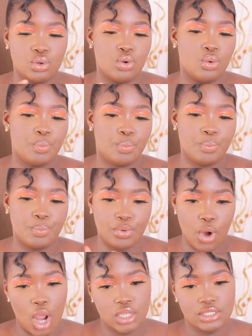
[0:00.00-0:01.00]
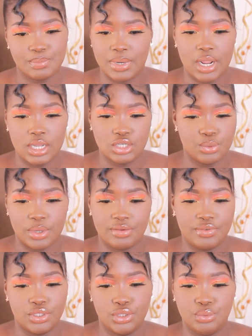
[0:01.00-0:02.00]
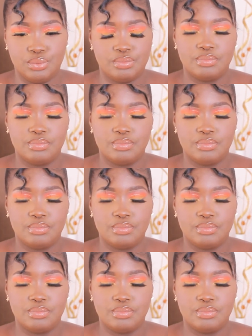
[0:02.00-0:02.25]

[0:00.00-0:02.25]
or bronze blush, whatever you